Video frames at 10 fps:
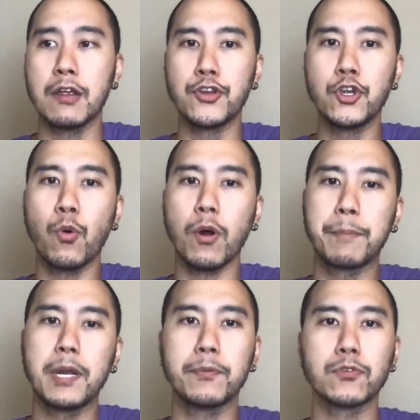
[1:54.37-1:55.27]
you want
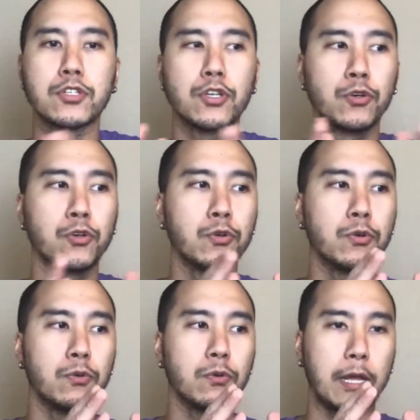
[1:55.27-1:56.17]
people
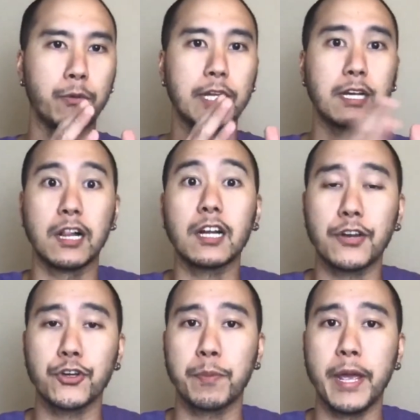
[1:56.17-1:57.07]
to, when they click on
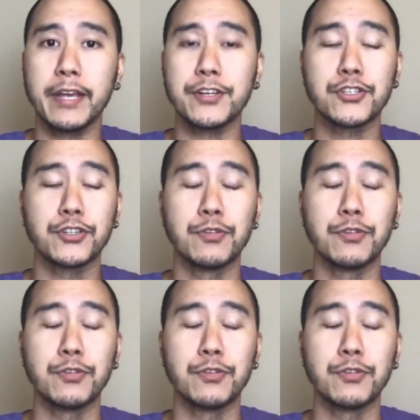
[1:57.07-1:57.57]
your page,